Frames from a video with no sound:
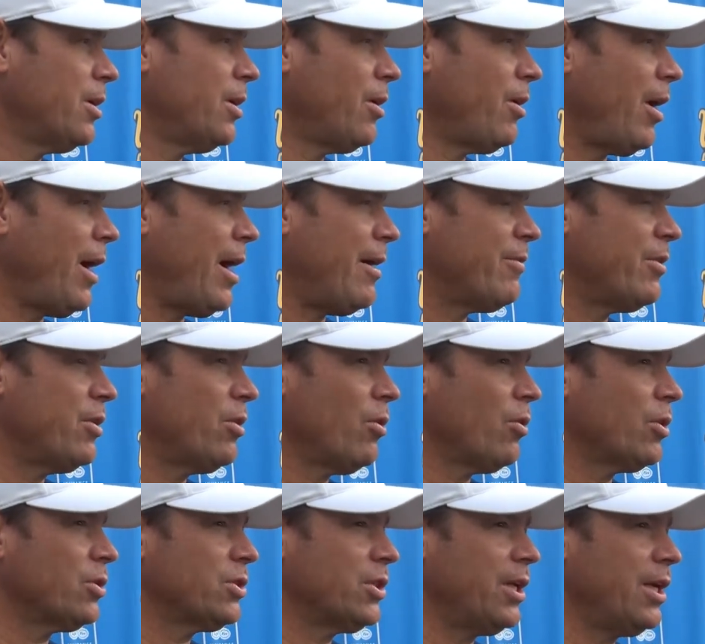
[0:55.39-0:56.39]
You know, I haven't
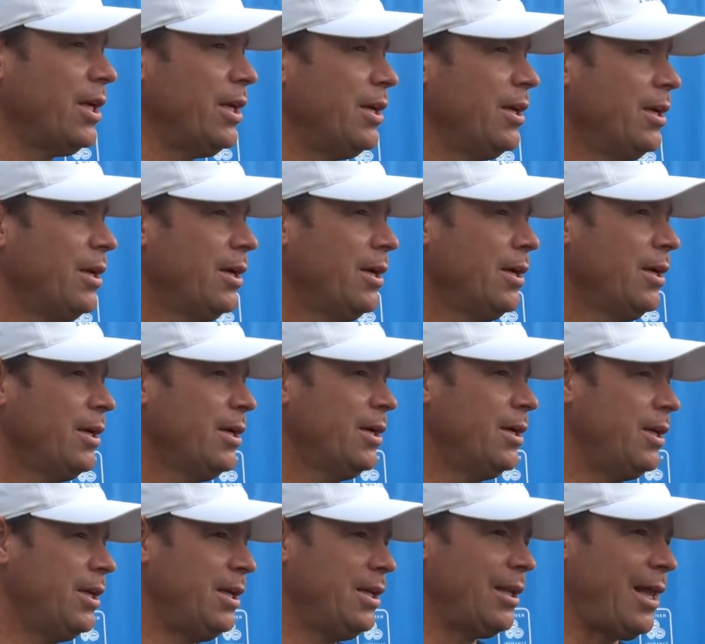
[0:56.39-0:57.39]
noticed any
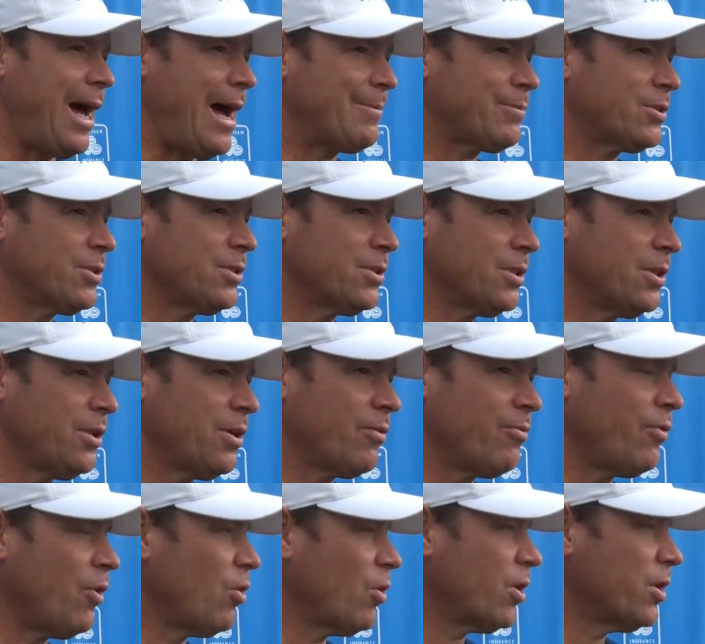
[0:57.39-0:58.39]
lapses in their
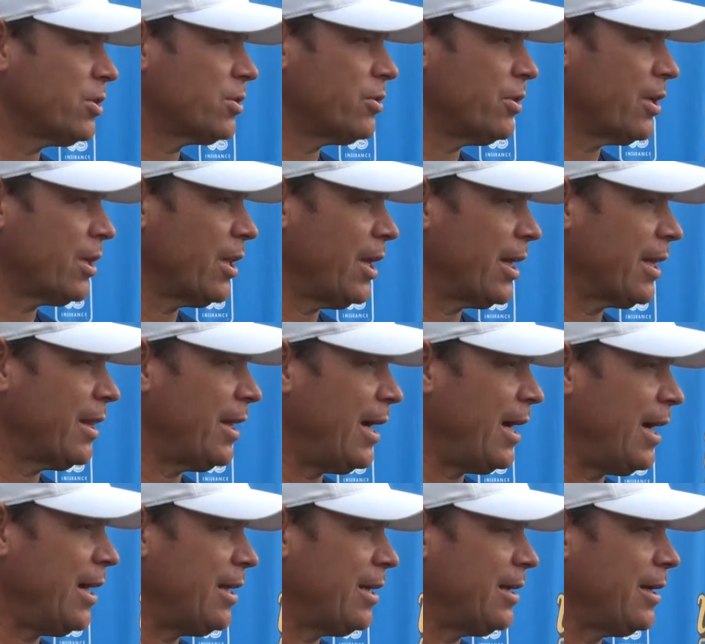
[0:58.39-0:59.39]
focus or anything like
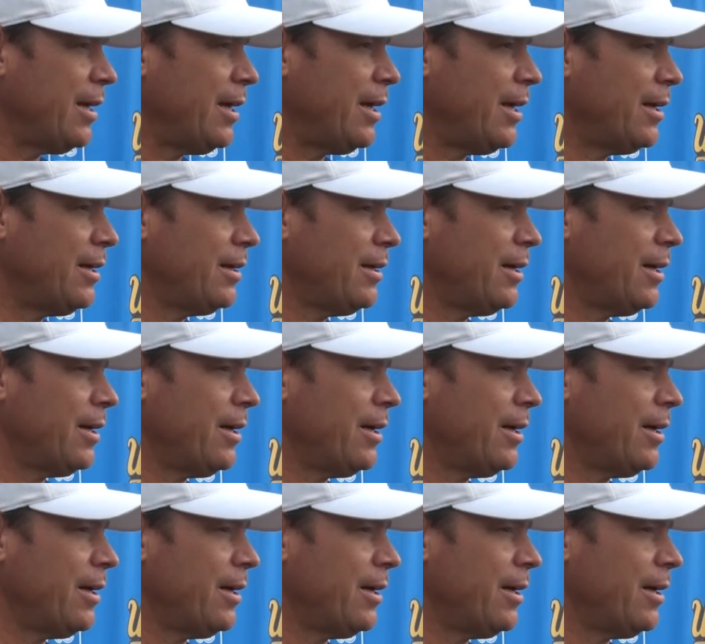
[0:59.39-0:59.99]
that. And